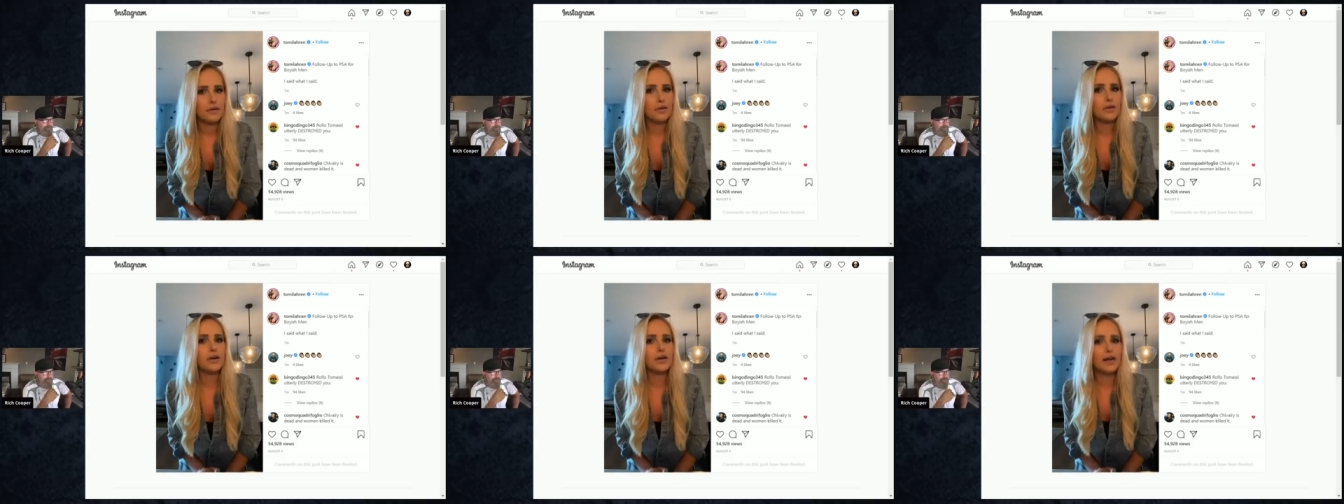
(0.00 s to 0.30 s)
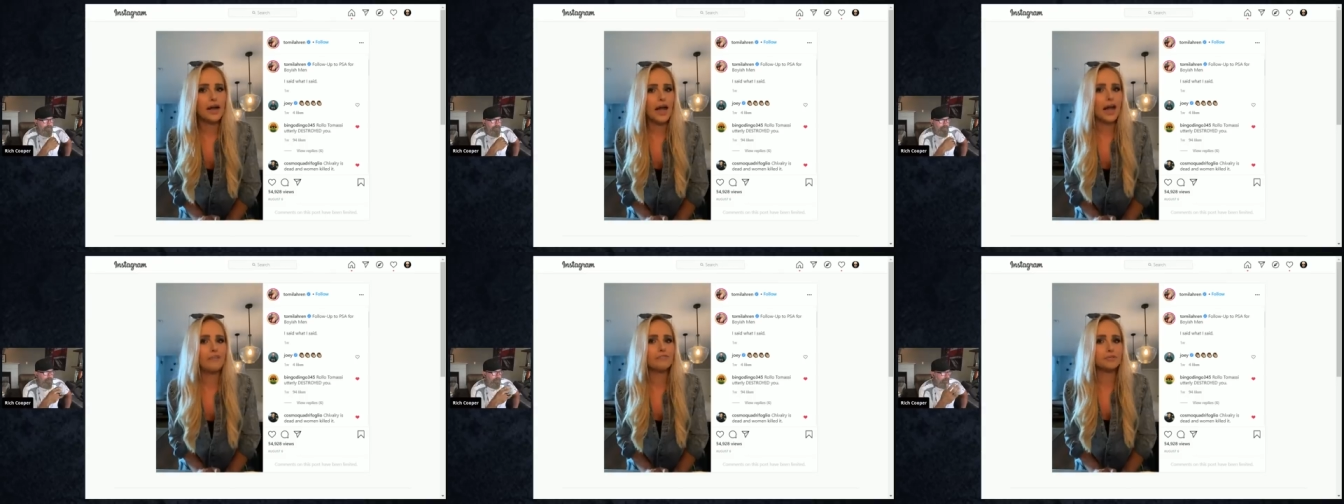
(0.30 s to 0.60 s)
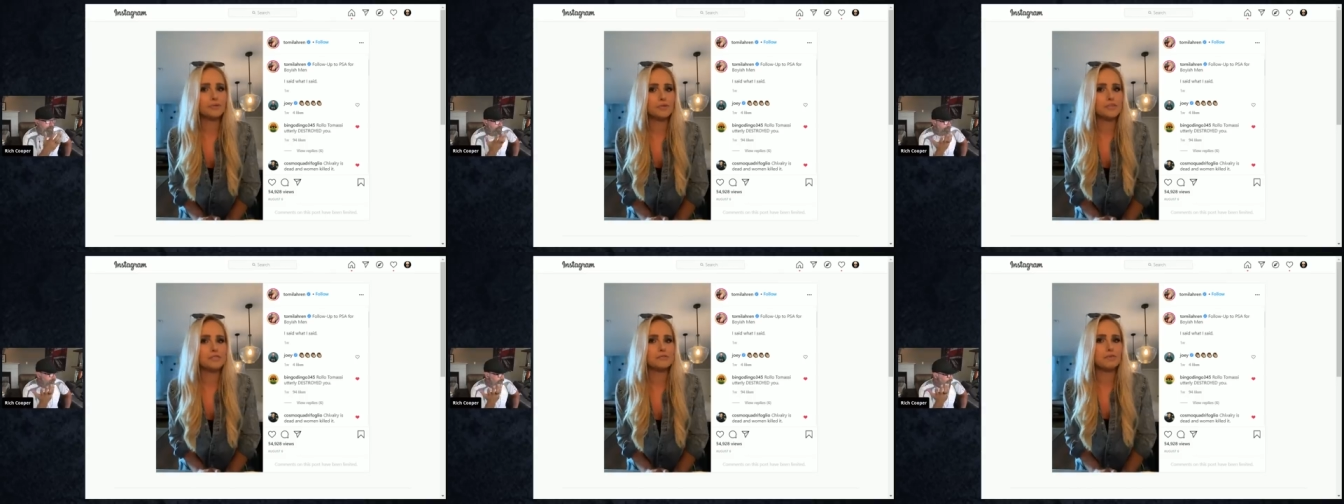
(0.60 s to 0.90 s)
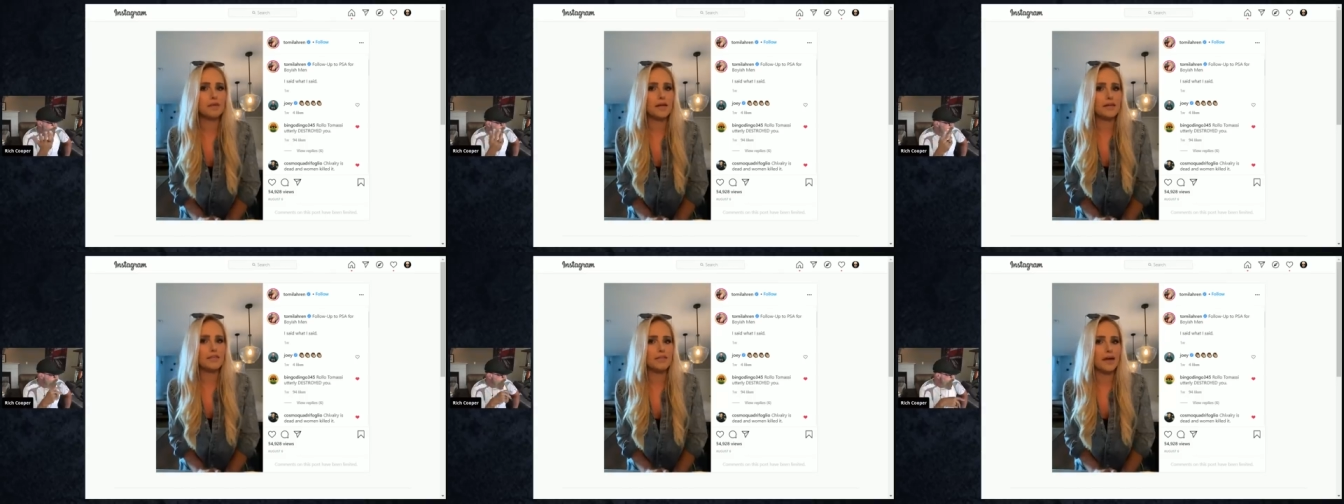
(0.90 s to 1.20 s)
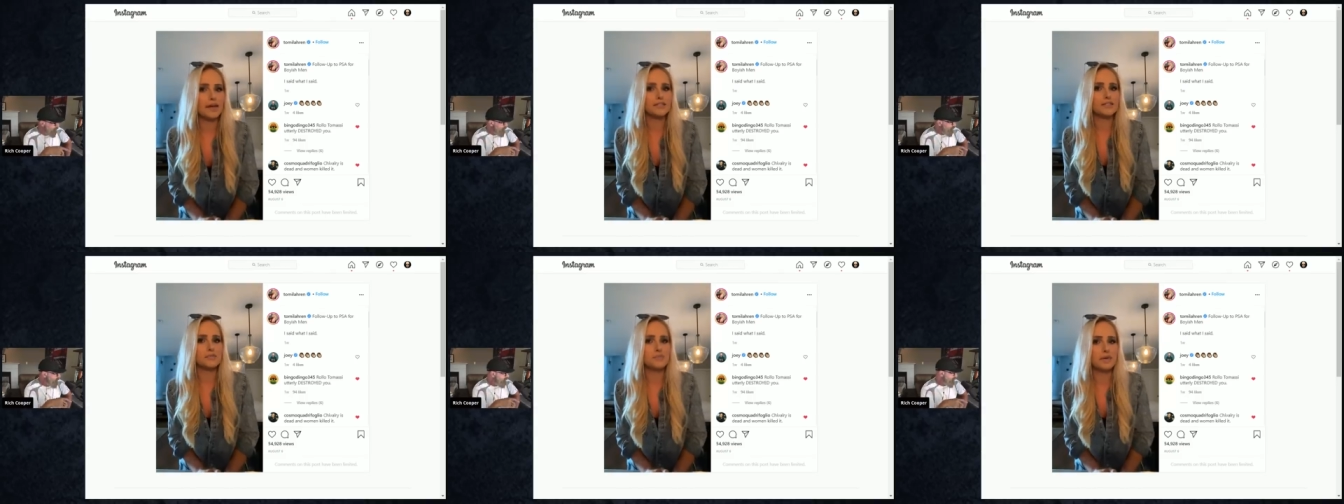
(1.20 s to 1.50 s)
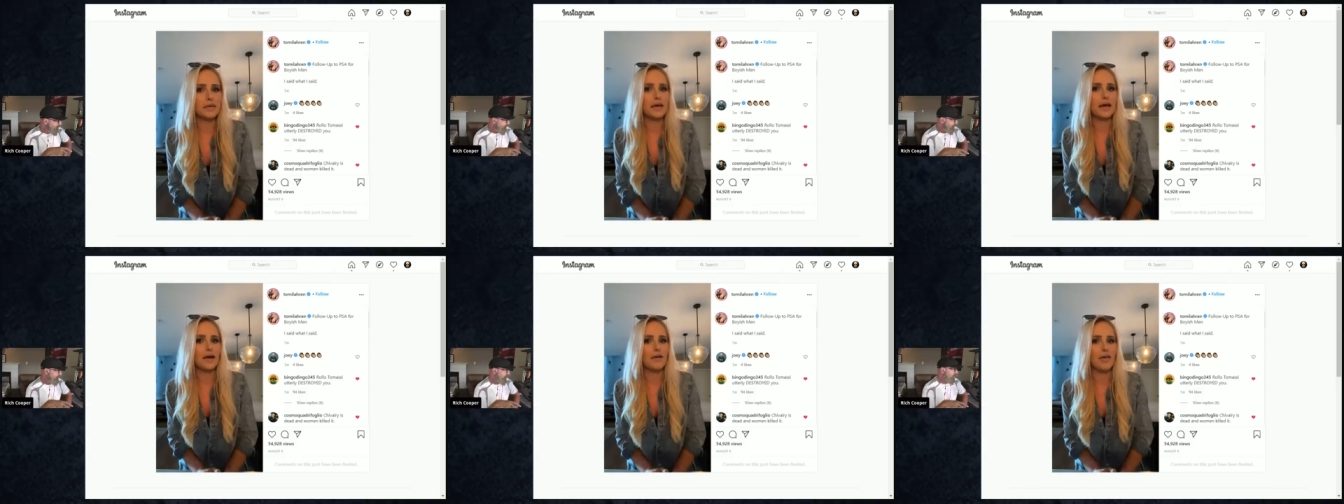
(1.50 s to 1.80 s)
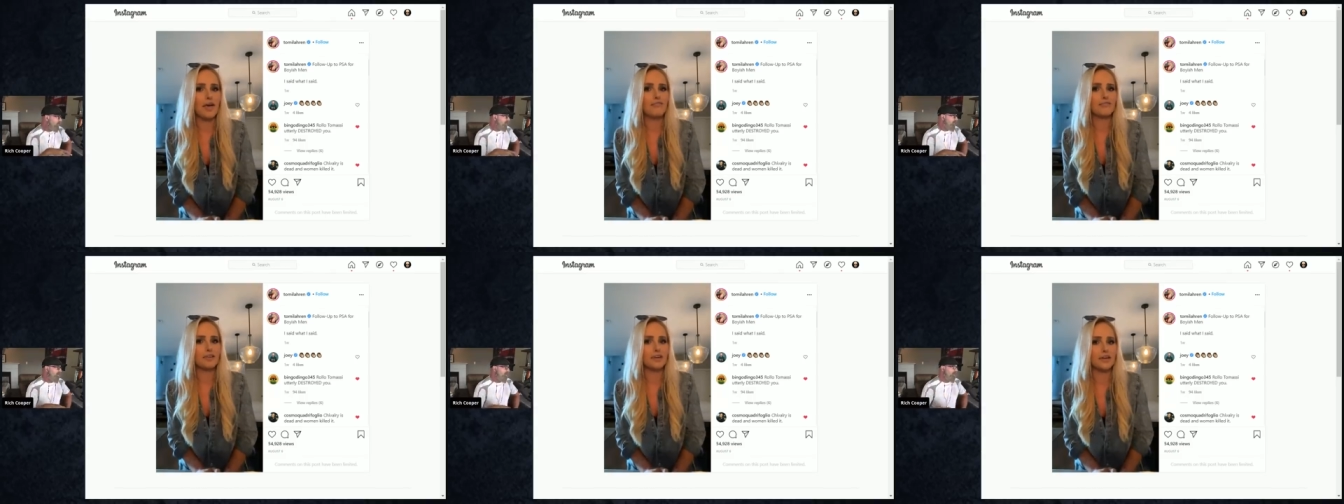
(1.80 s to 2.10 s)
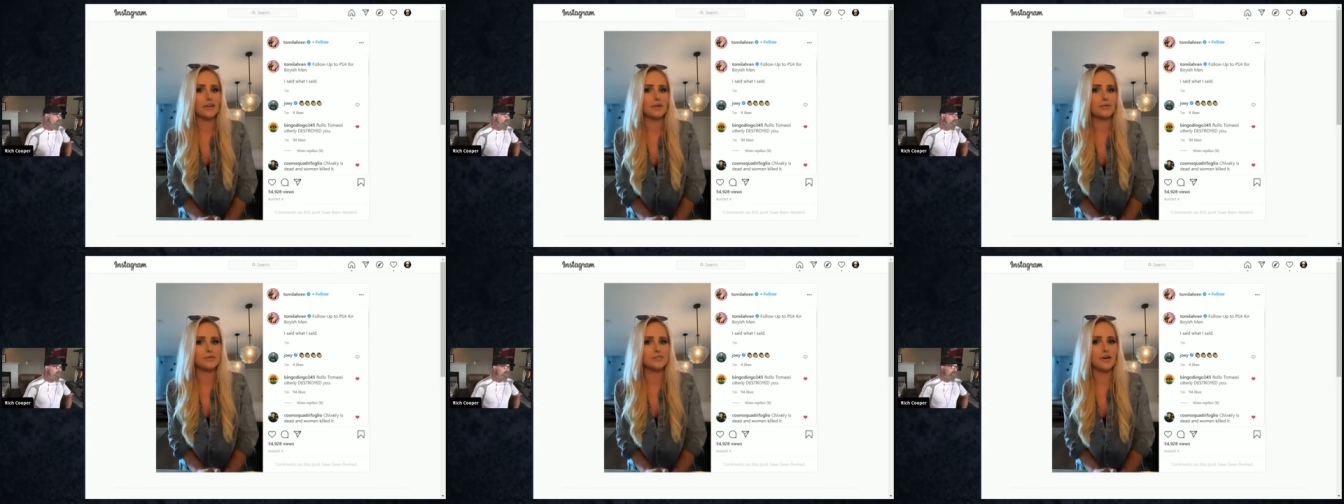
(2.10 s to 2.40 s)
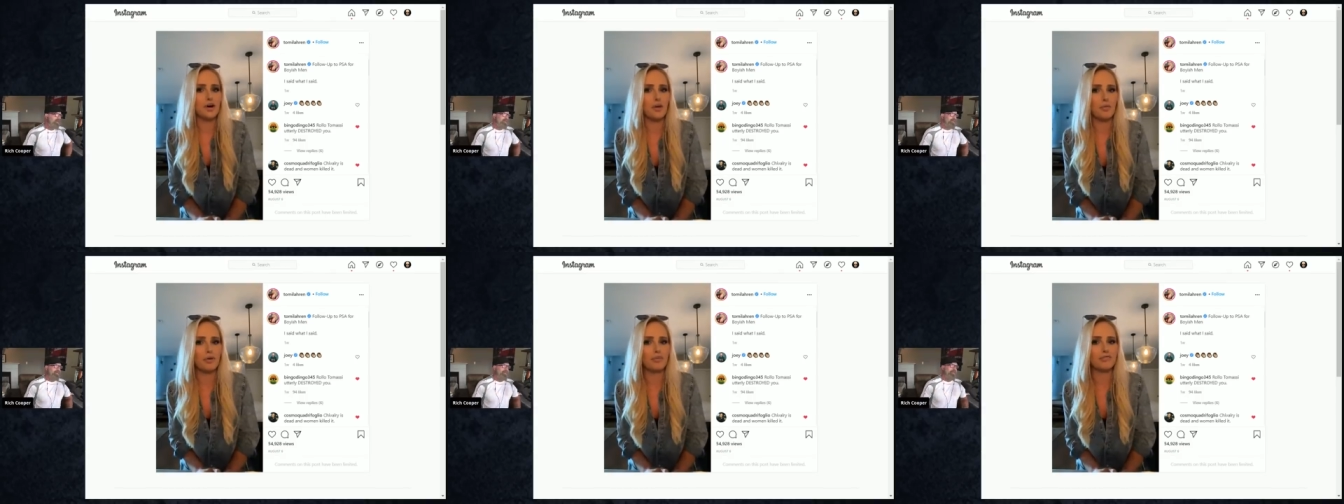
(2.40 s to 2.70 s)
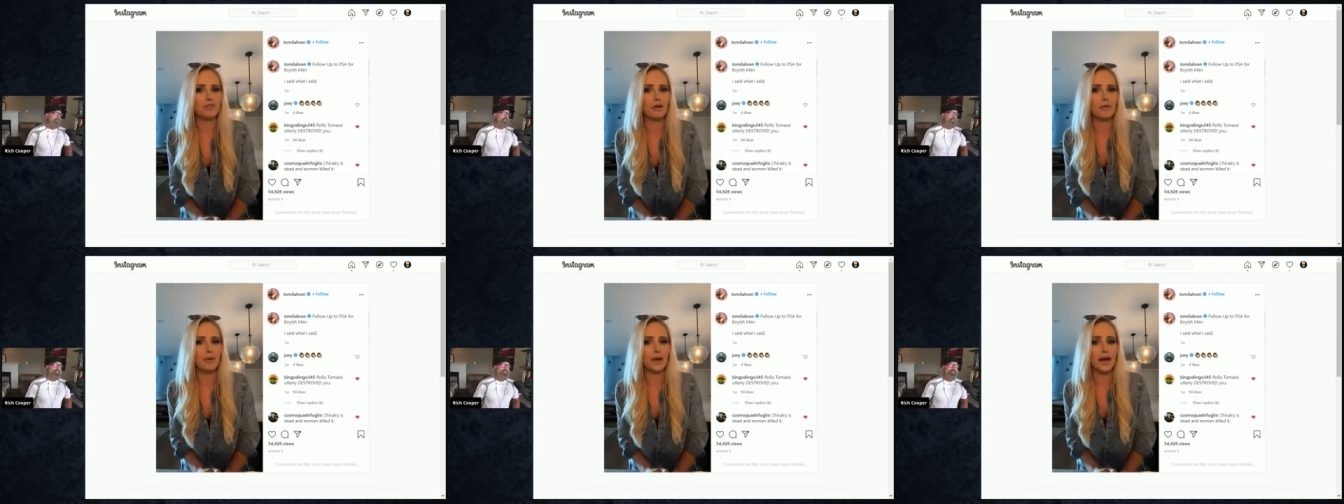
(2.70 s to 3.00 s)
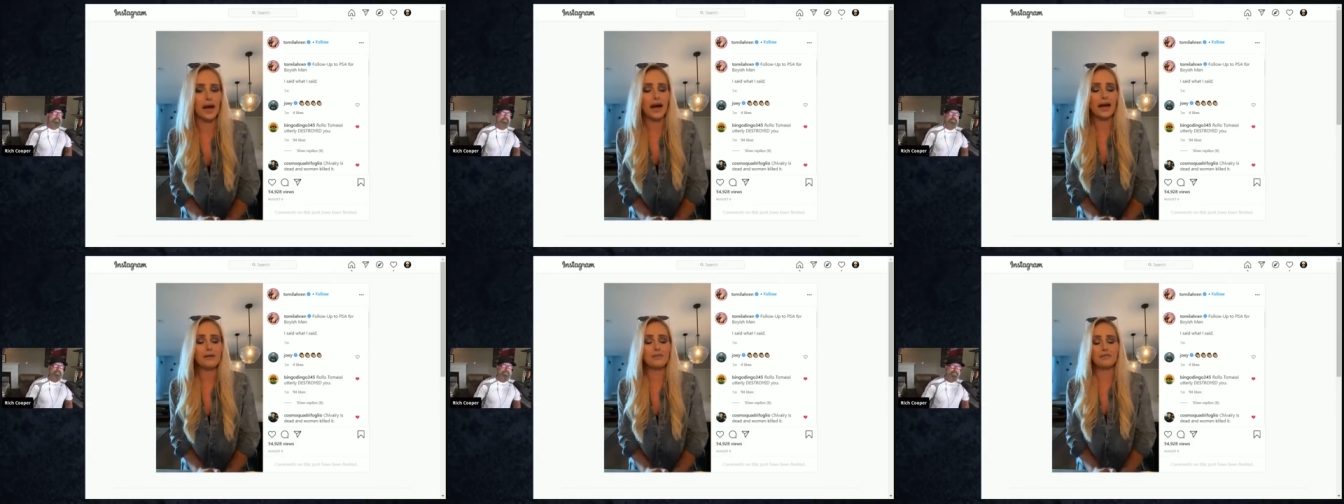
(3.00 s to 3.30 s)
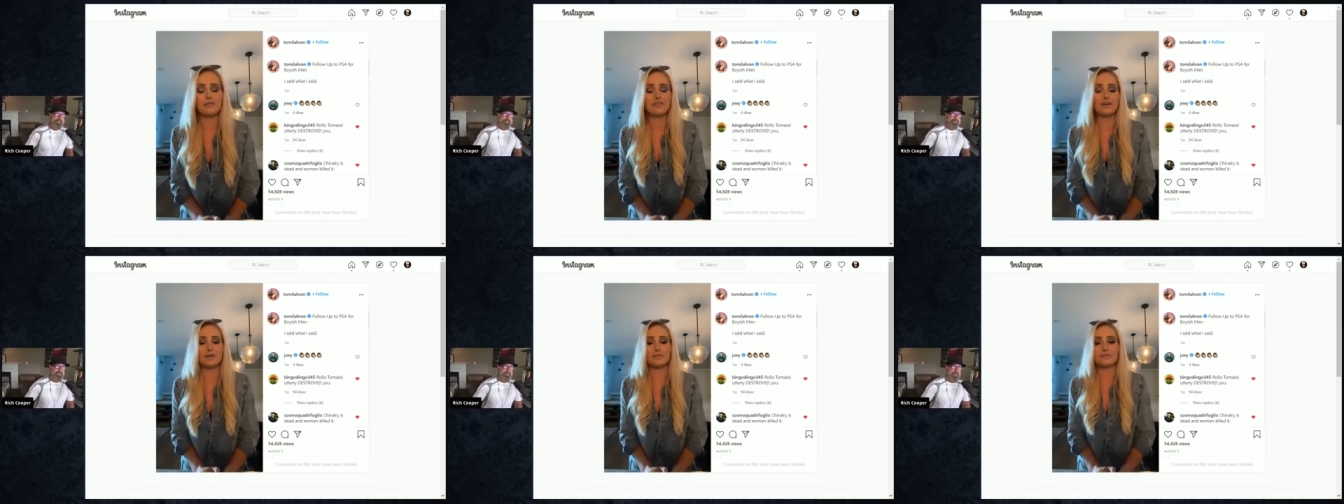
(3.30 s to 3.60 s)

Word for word: You're going to have to explain that to me, how that video was homophobic. I don't